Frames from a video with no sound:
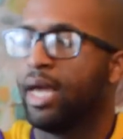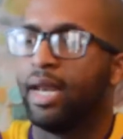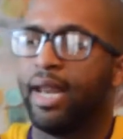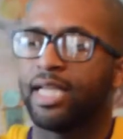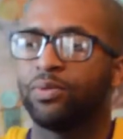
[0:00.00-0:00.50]

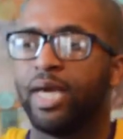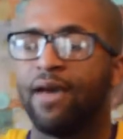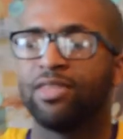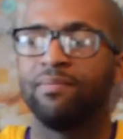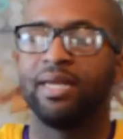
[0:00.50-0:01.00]
Next we
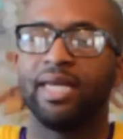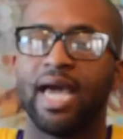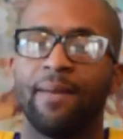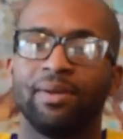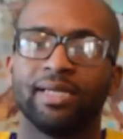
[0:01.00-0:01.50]
have the
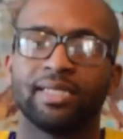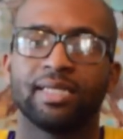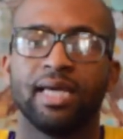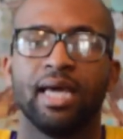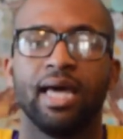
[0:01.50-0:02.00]

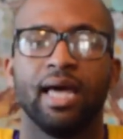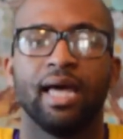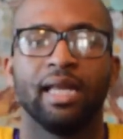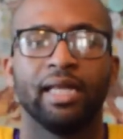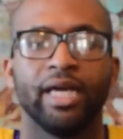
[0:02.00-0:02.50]
Minneapolis
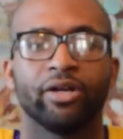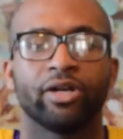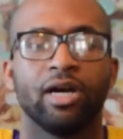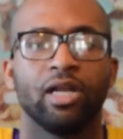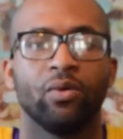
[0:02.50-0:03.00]
Laker
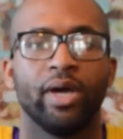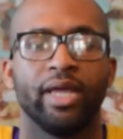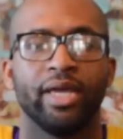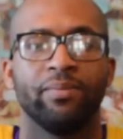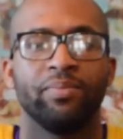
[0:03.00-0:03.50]

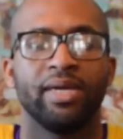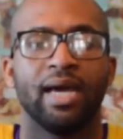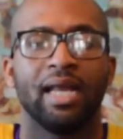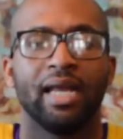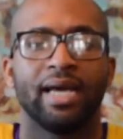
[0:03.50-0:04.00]
colorway,
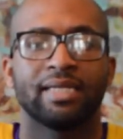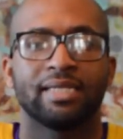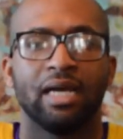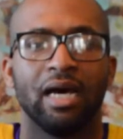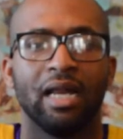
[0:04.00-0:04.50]

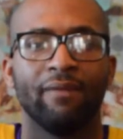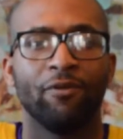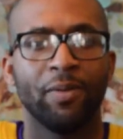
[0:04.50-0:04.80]
Mpls.